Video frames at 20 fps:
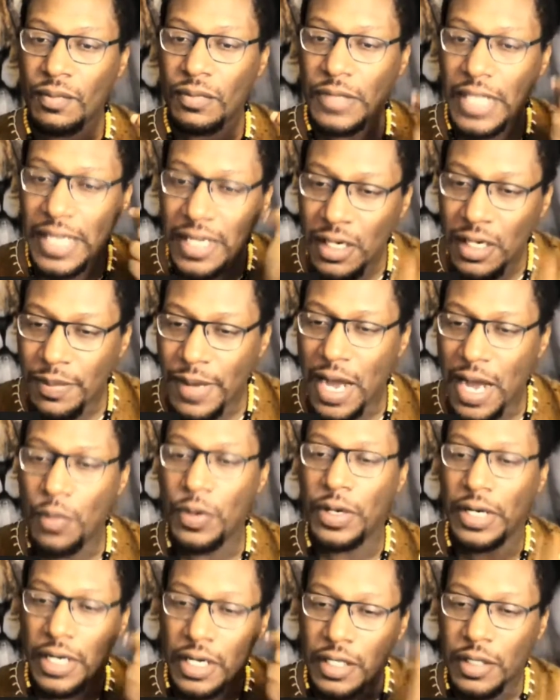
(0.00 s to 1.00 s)
thinking about
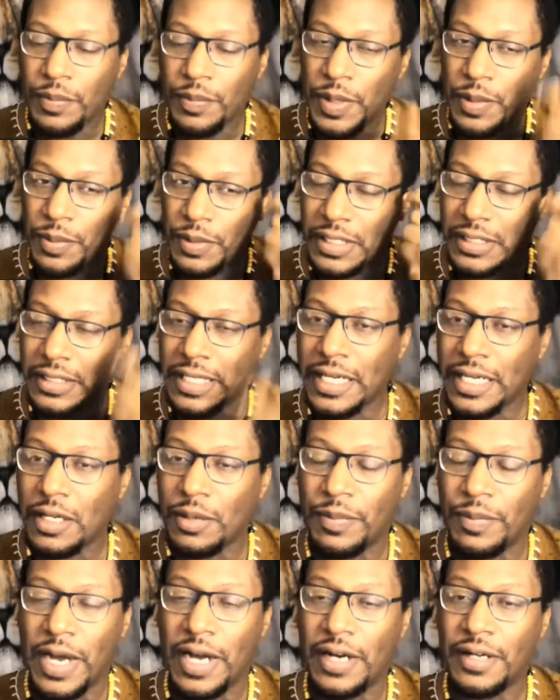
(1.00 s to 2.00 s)
what other people are thinking
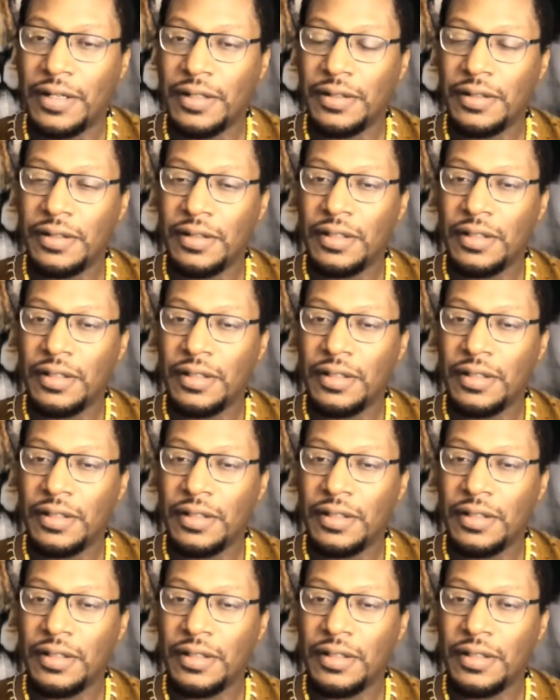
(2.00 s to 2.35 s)
about,